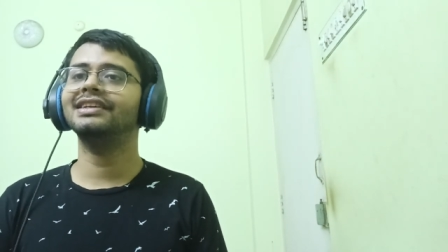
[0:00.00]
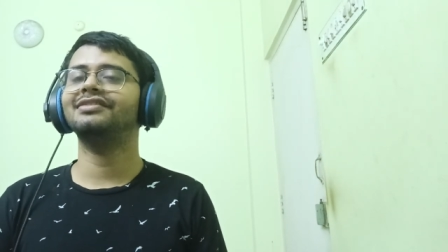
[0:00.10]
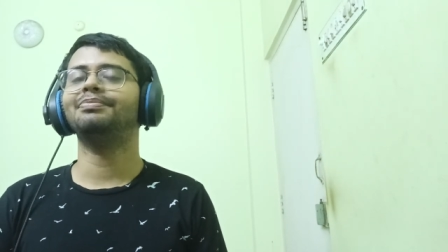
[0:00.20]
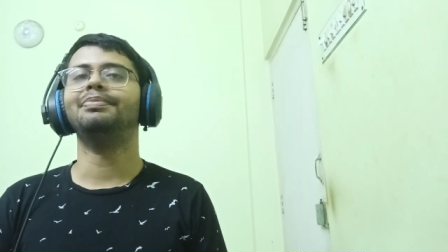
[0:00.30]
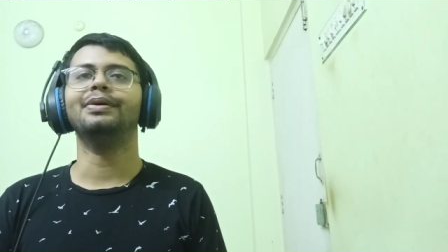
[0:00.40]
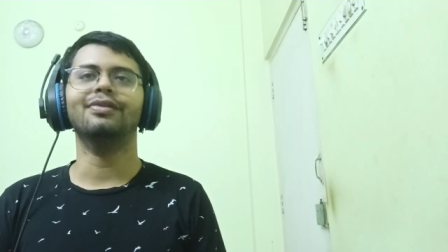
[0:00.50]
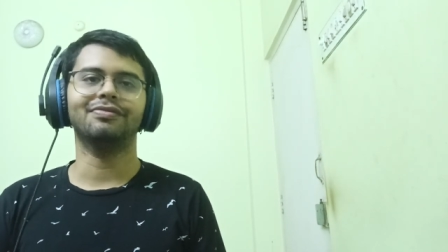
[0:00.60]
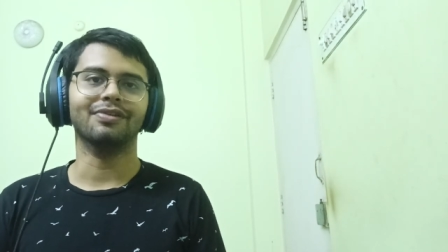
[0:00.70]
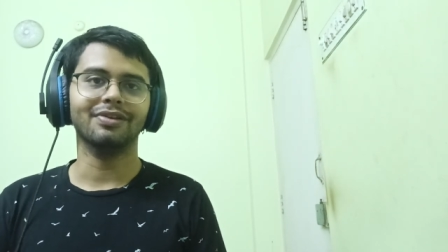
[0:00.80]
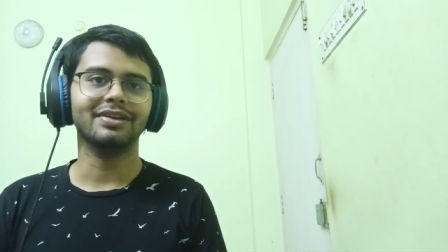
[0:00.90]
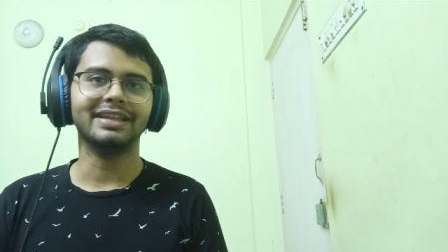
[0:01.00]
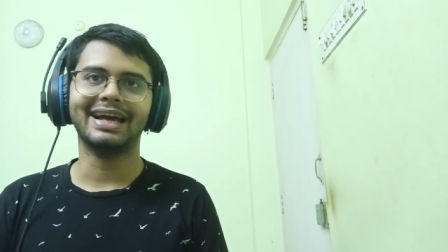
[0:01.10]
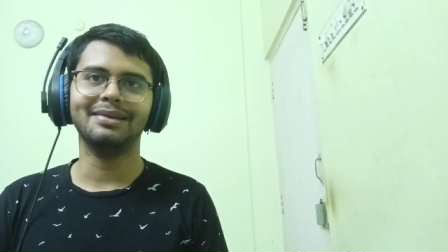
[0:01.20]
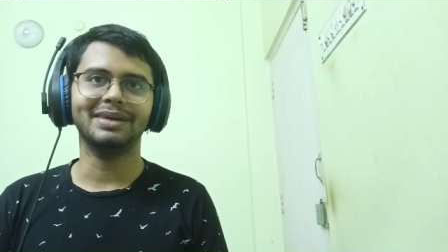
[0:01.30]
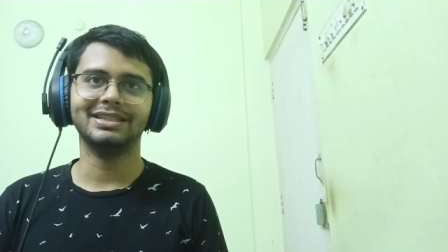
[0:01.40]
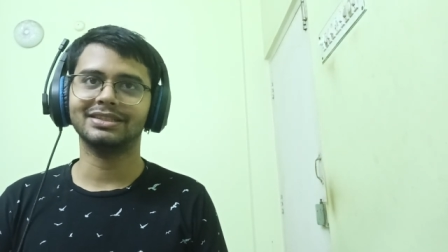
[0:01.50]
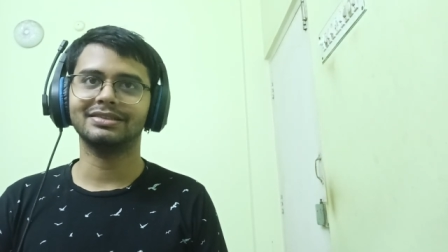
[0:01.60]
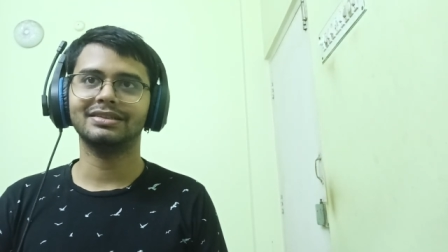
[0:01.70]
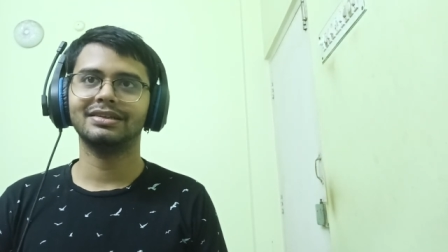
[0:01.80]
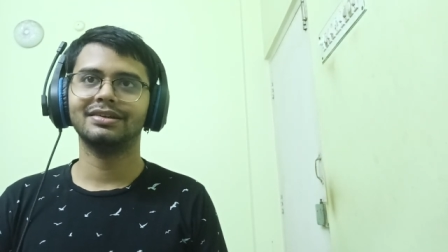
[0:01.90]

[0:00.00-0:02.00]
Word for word: is beautiful the animation